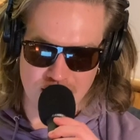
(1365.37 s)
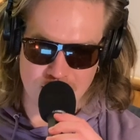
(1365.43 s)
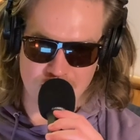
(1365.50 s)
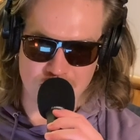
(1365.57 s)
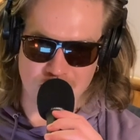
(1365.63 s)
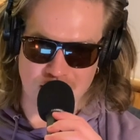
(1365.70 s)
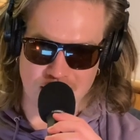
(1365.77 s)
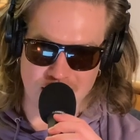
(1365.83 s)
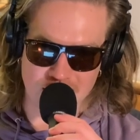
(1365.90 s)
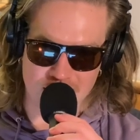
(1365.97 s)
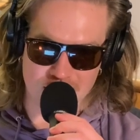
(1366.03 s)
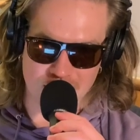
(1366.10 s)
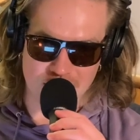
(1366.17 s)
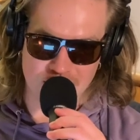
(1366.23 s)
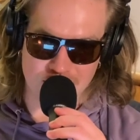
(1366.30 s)
by
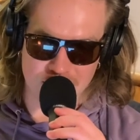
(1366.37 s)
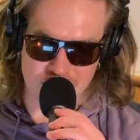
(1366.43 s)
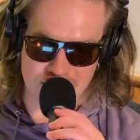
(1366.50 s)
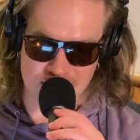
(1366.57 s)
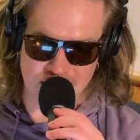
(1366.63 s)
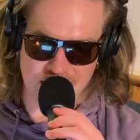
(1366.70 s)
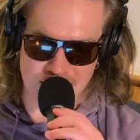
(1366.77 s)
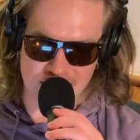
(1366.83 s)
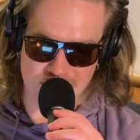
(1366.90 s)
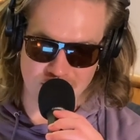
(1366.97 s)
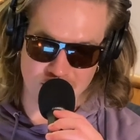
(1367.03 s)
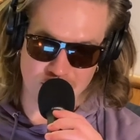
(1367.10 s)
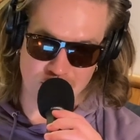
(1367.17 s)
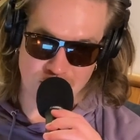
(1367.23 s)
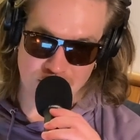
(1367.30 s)
30%. So it
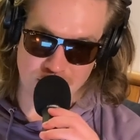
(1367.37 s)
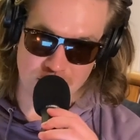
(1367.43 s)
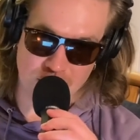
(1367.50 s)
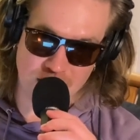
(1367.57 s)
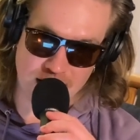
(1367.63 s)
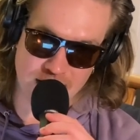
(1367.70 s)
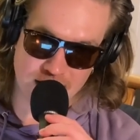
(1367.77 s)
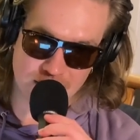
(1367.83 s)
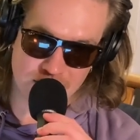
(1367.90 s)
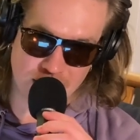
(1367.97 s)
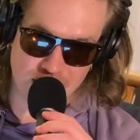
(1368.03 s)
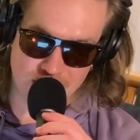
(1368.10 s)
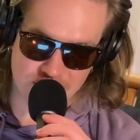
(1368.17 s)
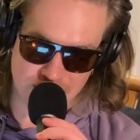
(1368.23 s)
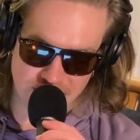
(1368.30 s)
will require power
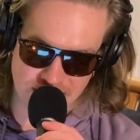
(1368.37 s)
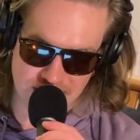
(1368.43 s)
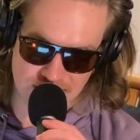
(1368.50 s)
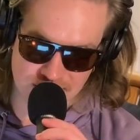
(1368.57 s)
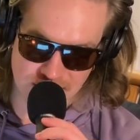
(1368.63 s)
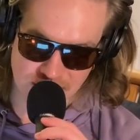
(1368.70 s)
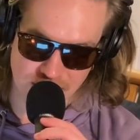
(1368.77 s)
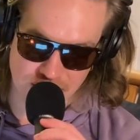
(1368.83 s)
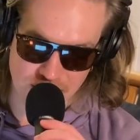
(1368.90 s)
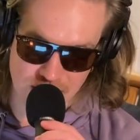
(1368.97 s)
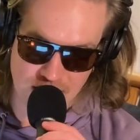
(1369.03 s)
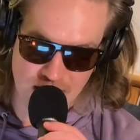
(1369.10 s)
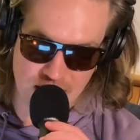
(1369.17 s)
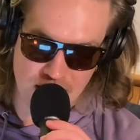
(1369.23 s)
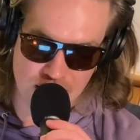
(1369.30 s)
plants to
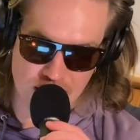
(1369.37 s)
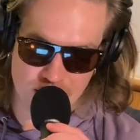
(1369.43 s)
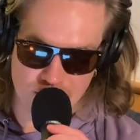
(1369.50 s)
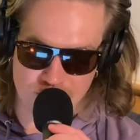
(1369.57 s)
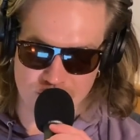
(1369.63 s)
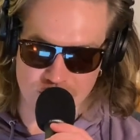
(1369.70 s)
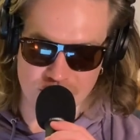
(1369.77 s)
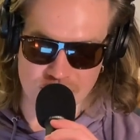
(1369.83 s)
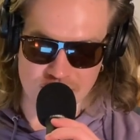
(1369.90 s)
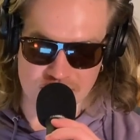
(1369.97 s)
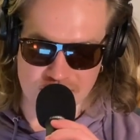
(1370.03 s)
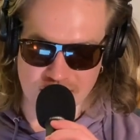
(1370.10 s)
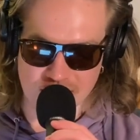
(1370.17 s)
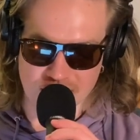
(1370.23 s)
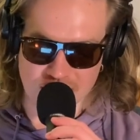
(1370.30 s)
reduce
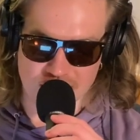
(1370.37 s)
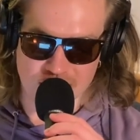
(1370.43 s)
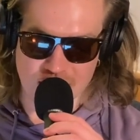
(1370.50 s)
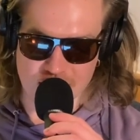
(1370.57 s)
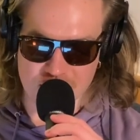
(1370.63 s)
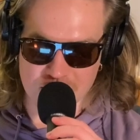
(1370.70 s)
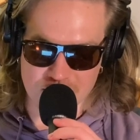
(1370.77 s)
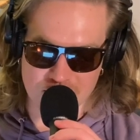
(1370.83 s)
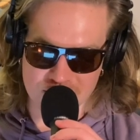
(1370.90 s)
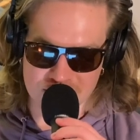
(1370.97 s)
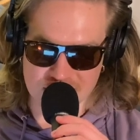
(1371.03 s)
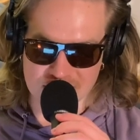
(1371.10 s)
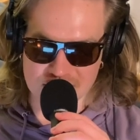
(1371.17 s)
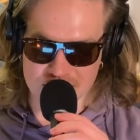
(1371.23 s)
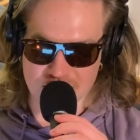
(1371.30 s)
their carbon
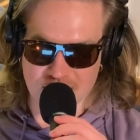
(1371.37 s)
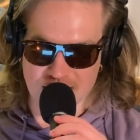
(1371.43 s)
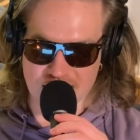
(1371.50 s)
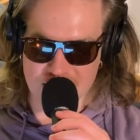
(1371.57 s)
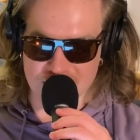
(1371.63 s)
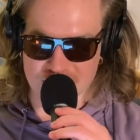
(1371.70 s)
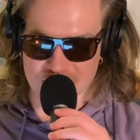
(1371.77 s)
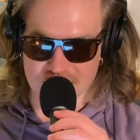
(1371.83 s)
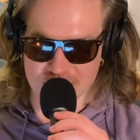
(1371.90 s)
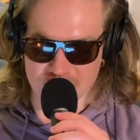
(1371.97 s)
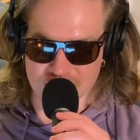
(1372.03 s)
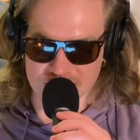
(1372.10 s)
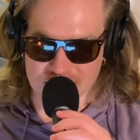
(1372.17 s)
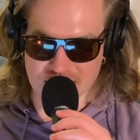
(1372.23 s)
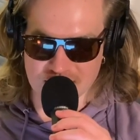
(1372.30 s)
emissions by
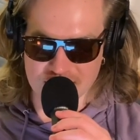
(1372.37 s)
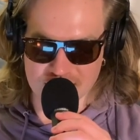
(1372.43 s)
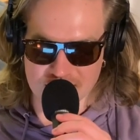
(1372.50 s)
30%.